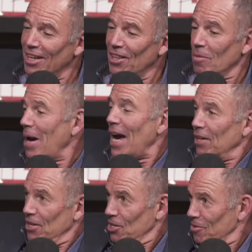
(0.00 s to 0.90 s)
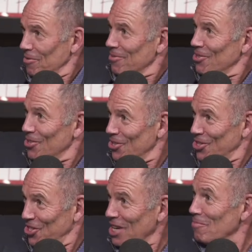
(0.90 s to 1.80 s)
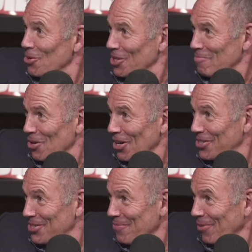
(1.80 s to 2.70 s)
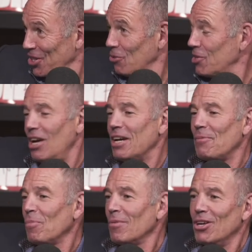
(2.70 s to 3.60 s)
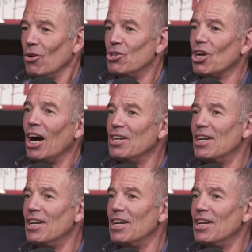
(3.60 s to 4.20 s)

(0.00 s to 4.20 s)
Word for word: in the back of these sheet music books, because uh-huh. it was like, you know, John